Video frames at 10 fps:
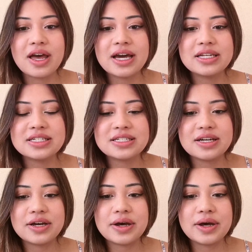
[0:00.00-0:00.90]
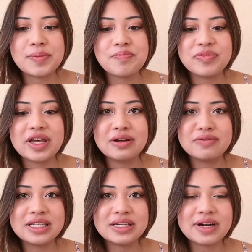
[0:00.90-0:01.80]
and I
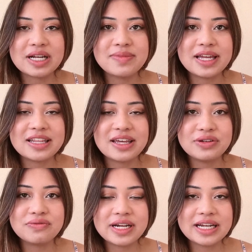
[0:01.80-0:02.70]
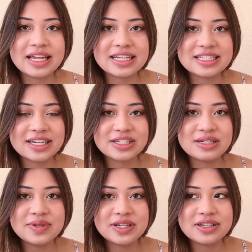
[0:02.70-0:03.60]
really recommend that you read that
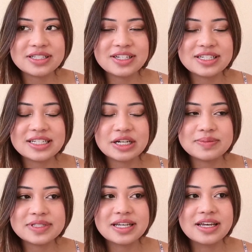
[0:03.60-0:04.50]
section because it just helps